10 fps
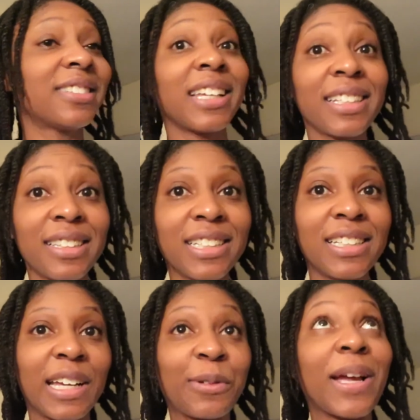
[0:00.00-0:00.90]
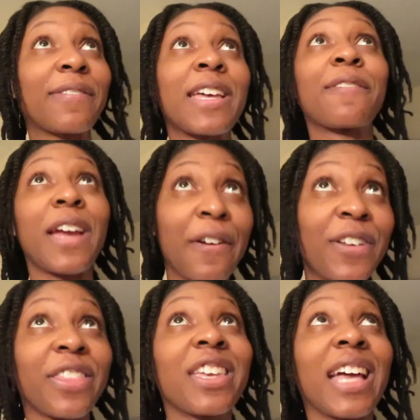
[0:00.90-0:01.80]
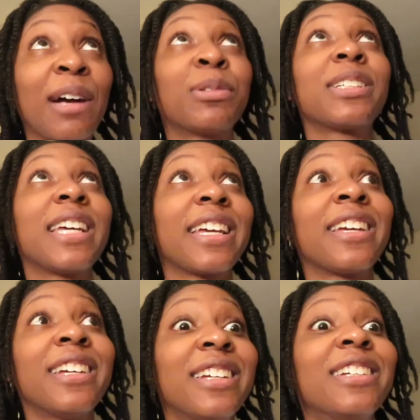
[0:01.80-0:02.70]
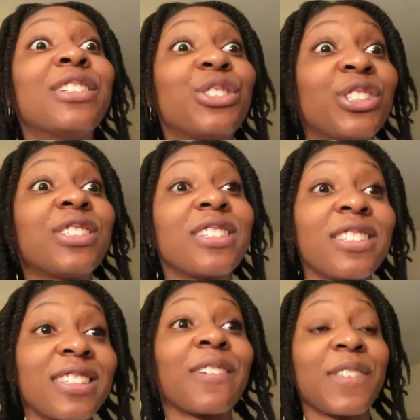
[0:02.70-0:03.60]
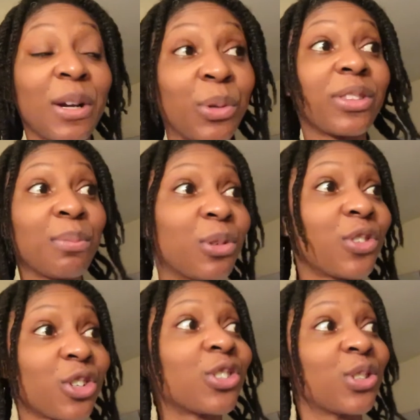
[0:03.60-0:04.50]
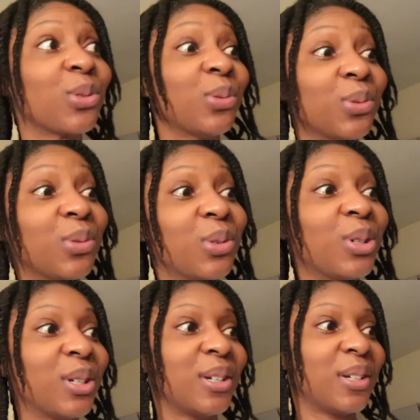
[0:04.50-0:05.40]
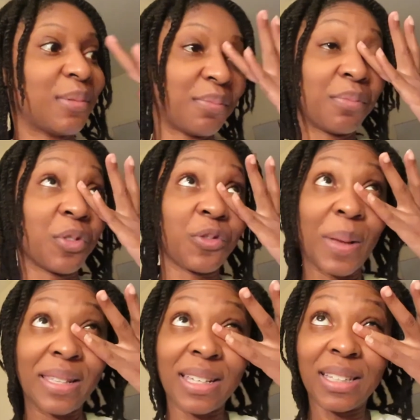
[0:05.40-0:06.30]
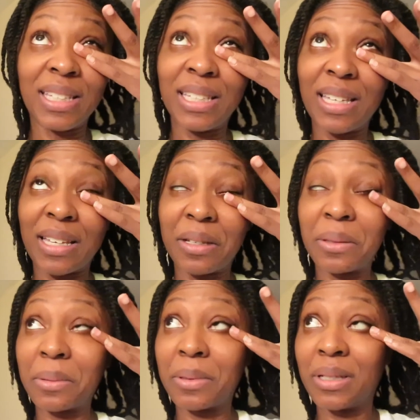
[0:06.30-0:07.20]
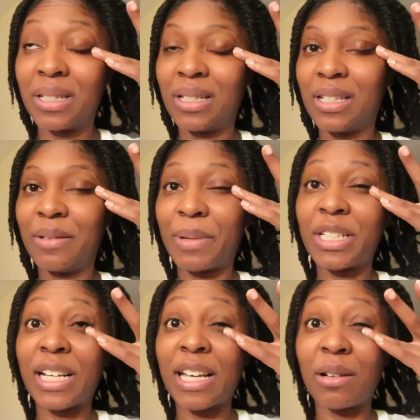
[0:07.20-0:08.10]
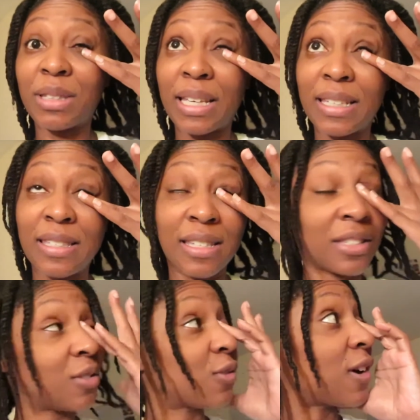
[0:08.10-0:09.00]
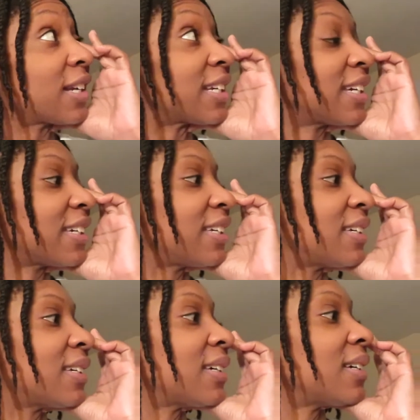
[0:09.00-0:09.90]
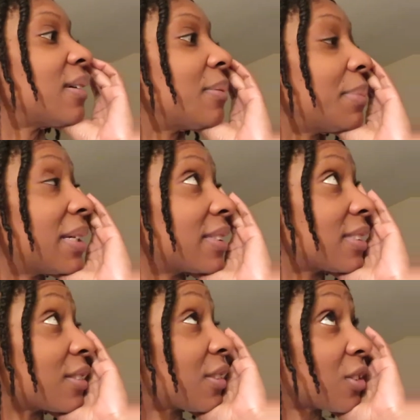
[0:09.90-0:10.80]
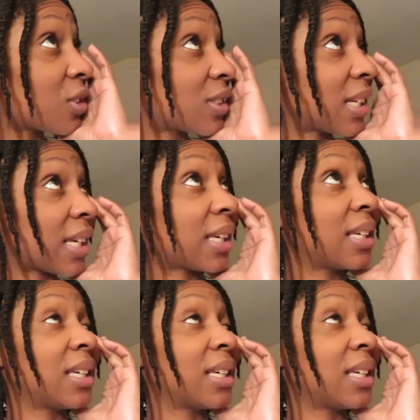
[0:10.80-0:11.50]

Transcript: luckily I don't have to have everything out today. Just the stuff that I want the movers to move basically. Um, my checkout date isn't until Friday, but Thursday